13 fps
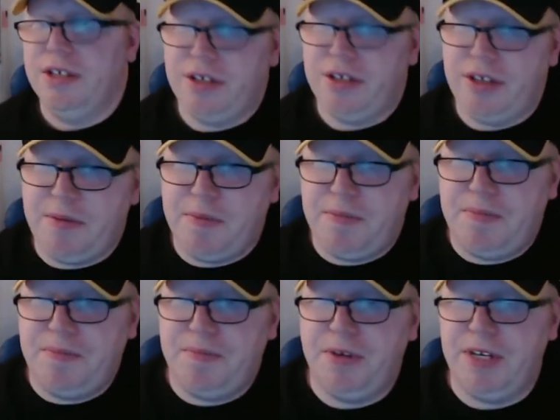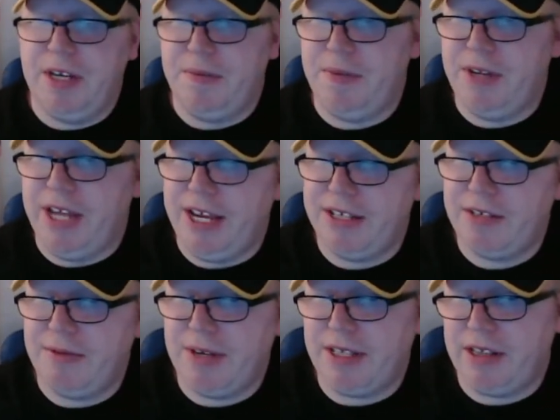So they put up in that. So
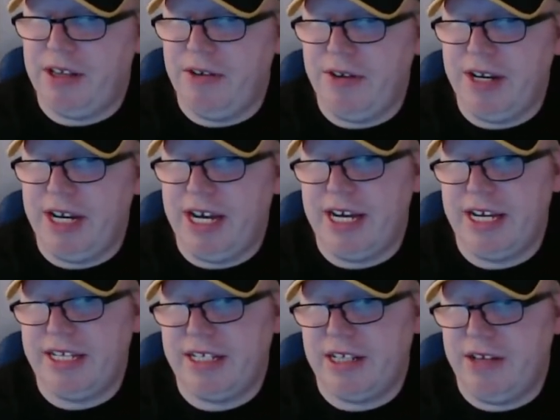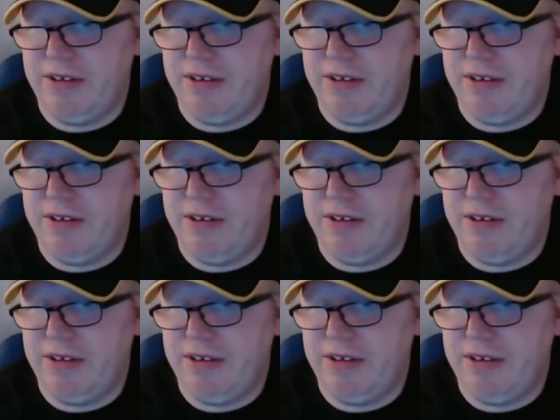we got the glowing eyes, glowing